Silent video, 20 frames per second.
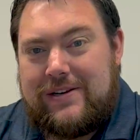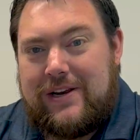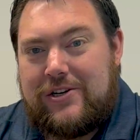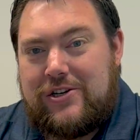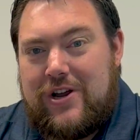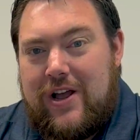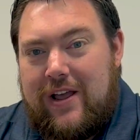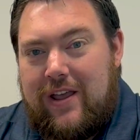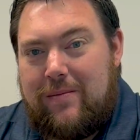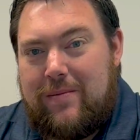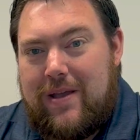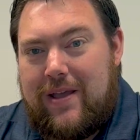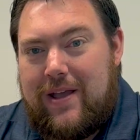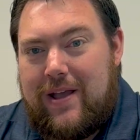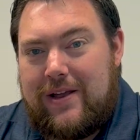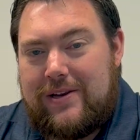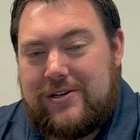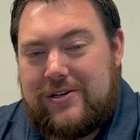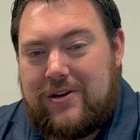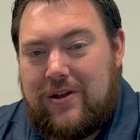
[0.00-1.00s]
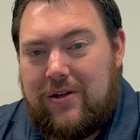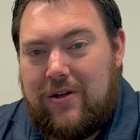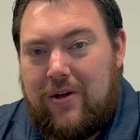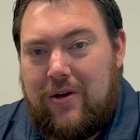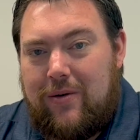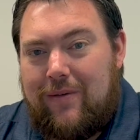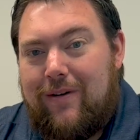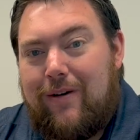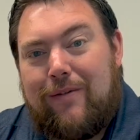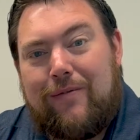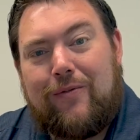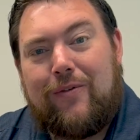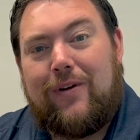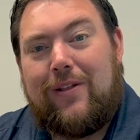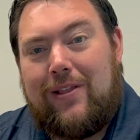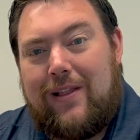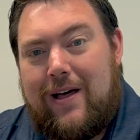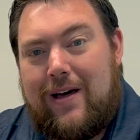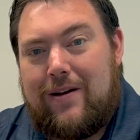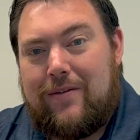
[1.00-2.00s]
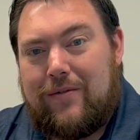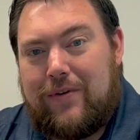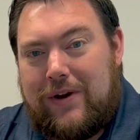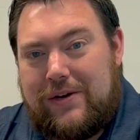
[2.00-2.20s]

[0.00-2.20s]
SHI, you may ask? Well, for a lot of